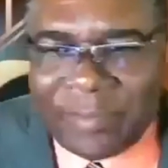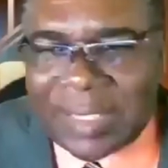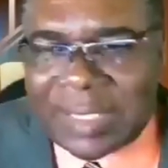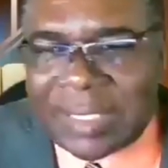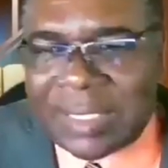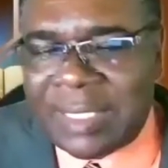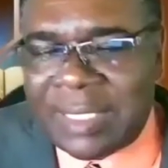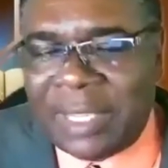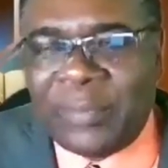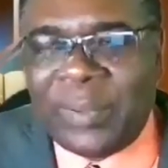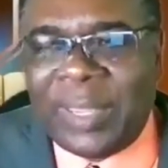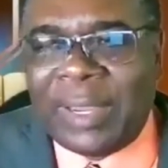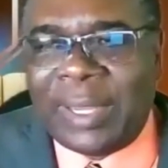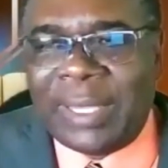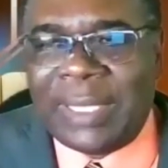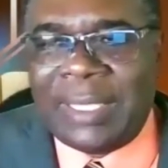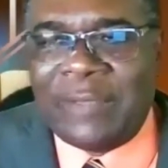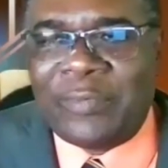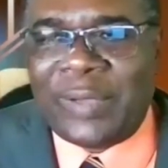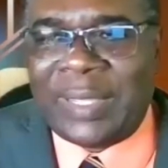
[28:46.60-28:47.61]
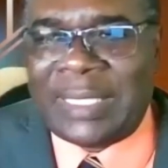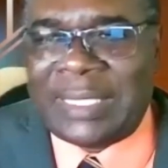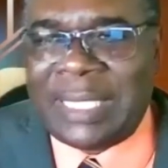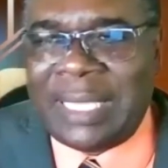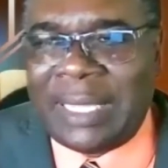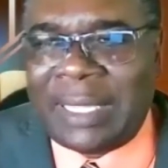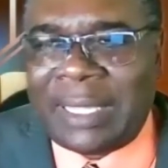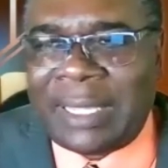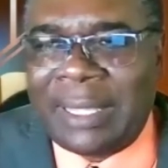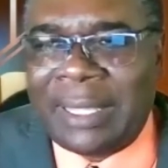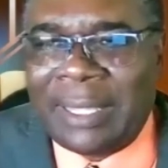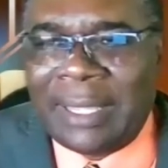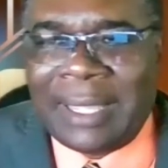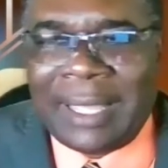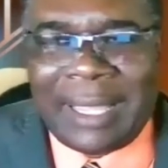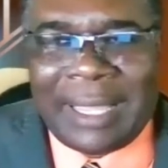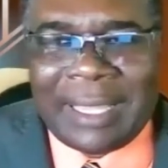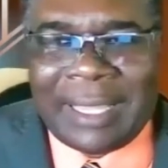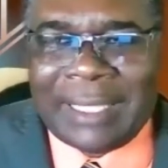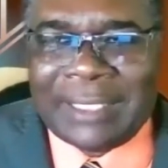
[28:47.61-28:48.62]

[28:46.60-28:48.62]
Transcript: have this thing where if I take